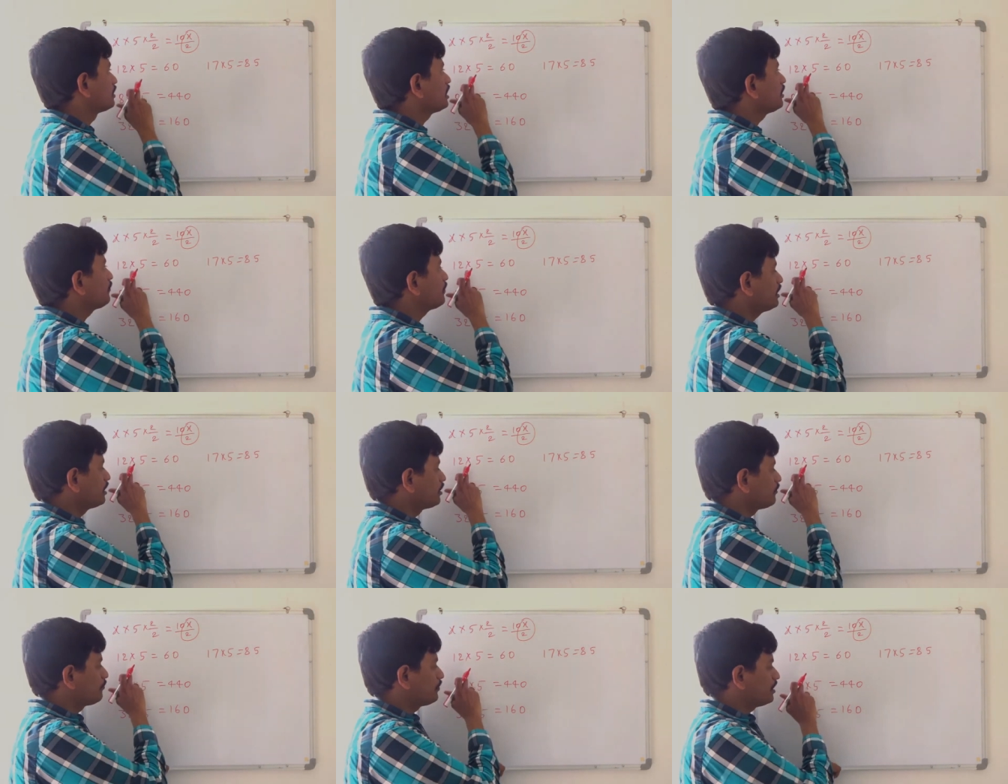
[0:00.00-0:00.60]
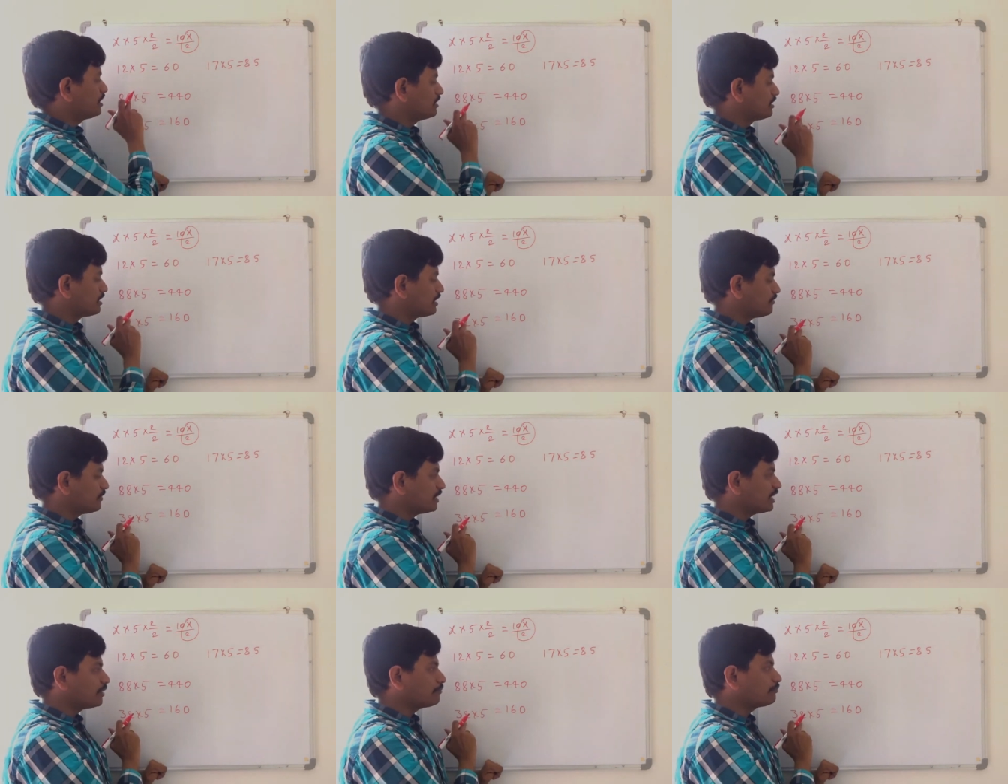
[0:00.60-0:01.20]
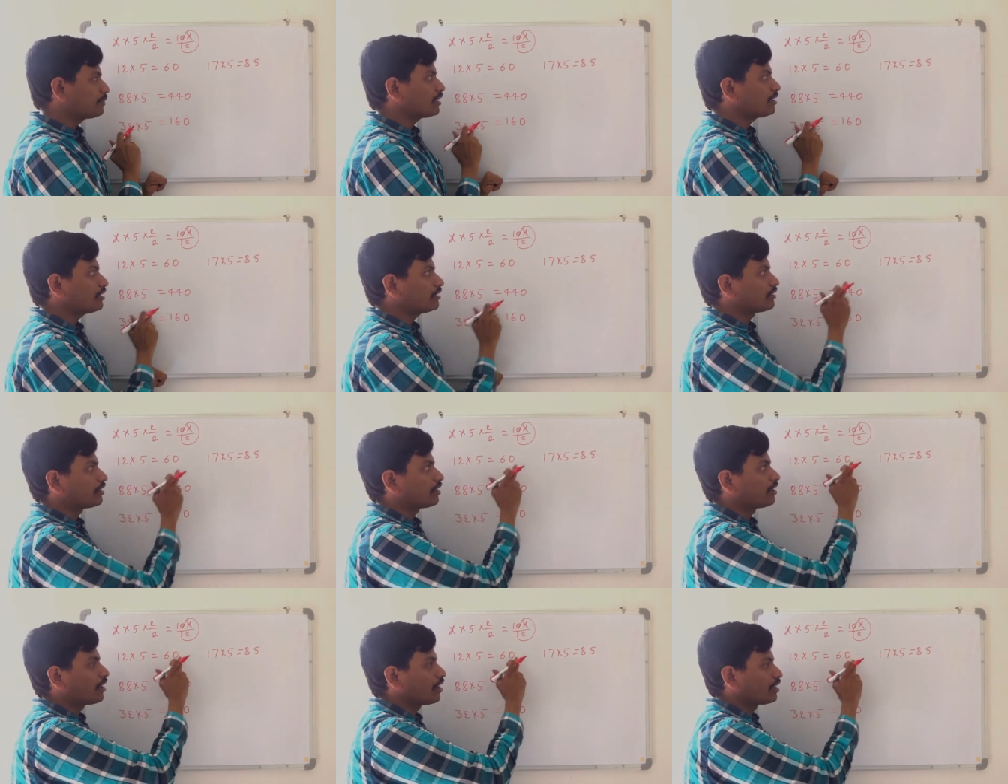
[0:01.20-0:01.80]
If it is even number,
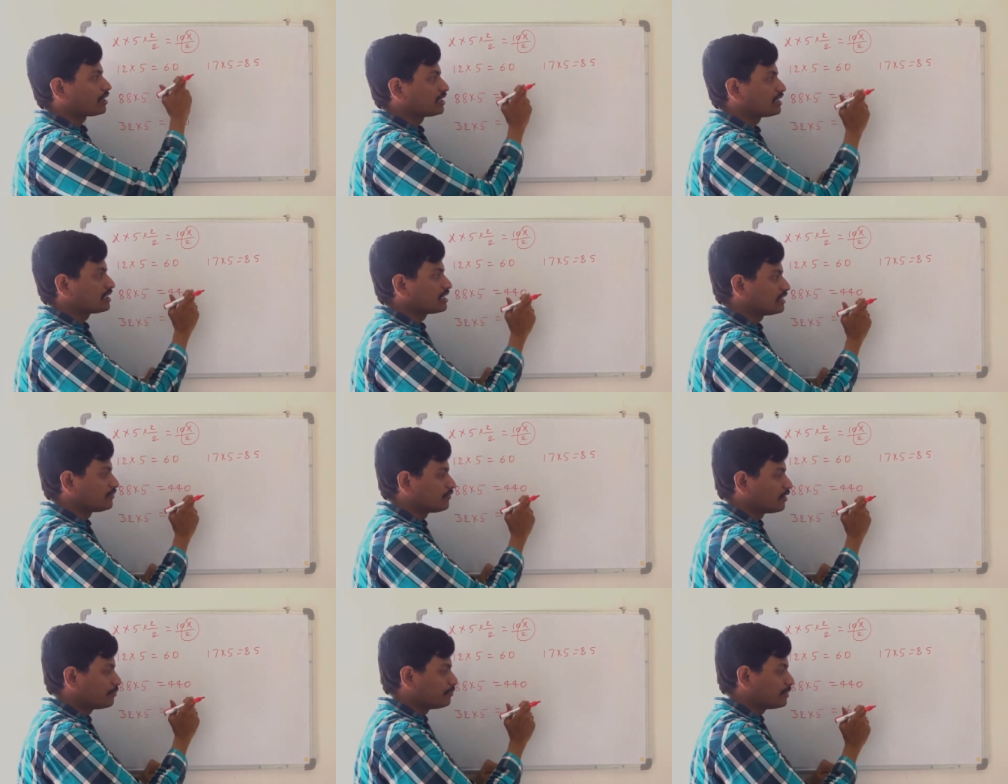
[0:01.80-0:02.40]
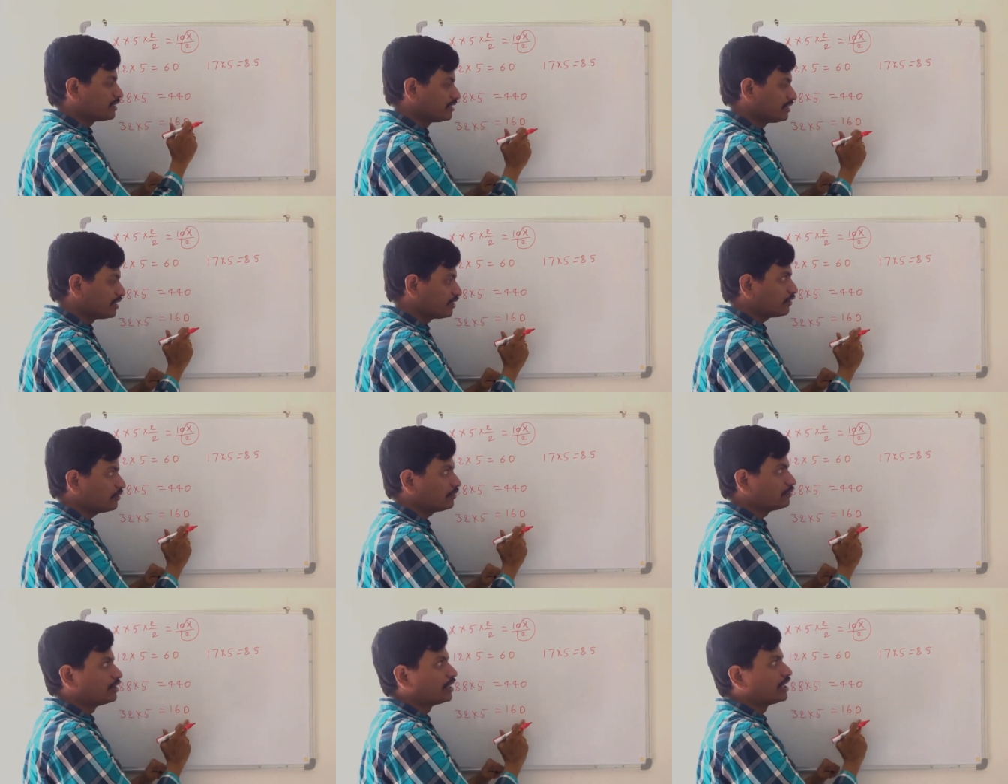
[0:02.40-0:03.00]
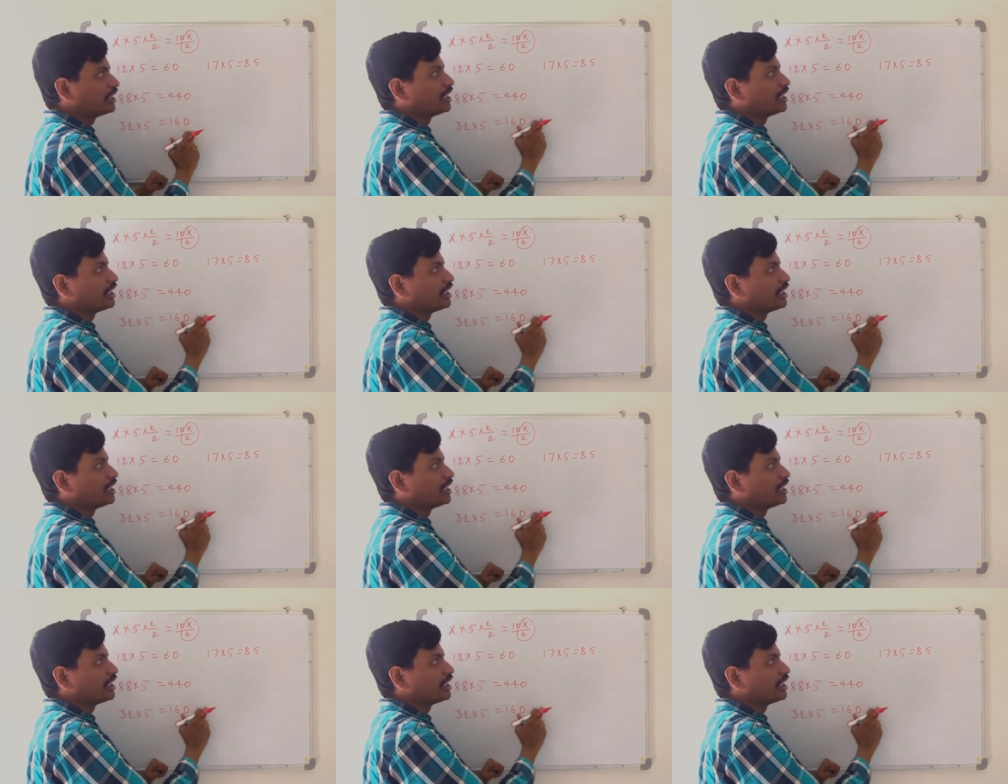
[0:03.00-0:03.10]
the last digit will be 0.